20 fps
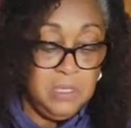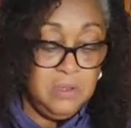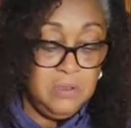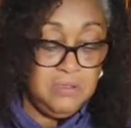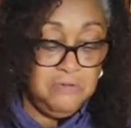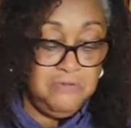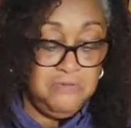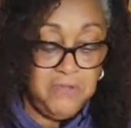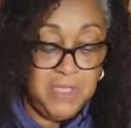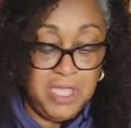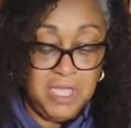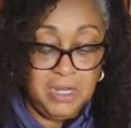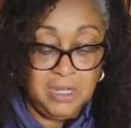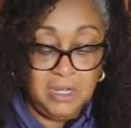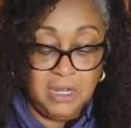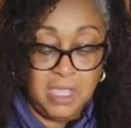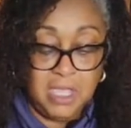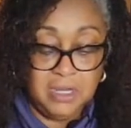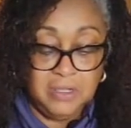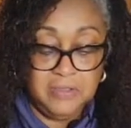You can find
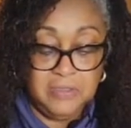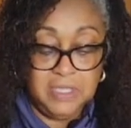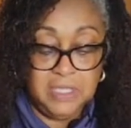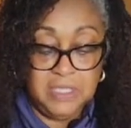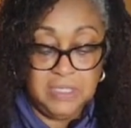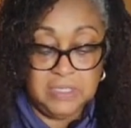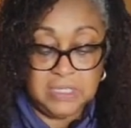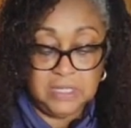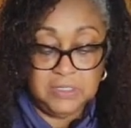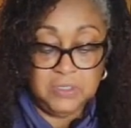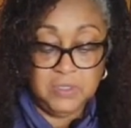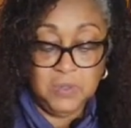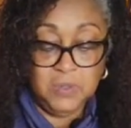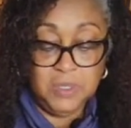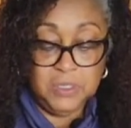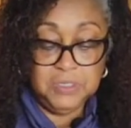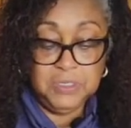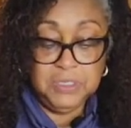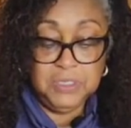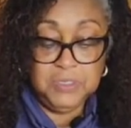a lot of these at the
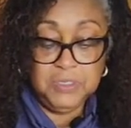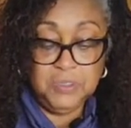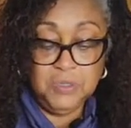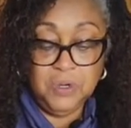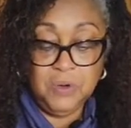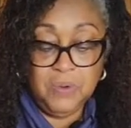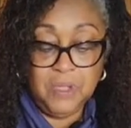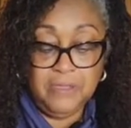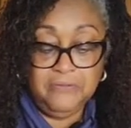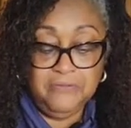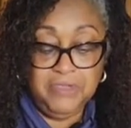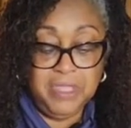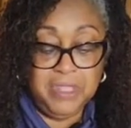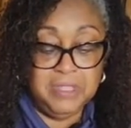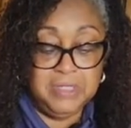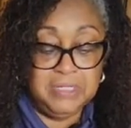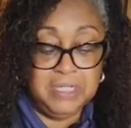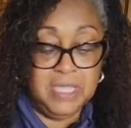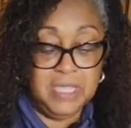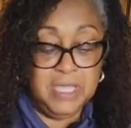grocery store around
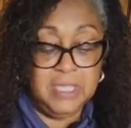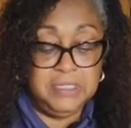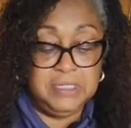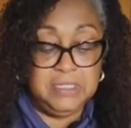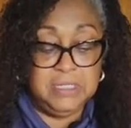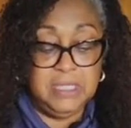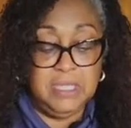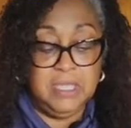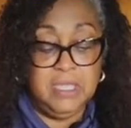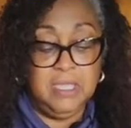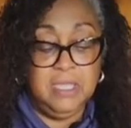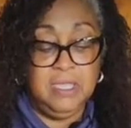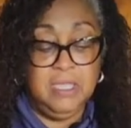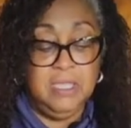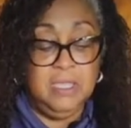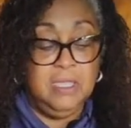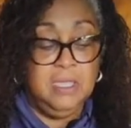Valentine's Day.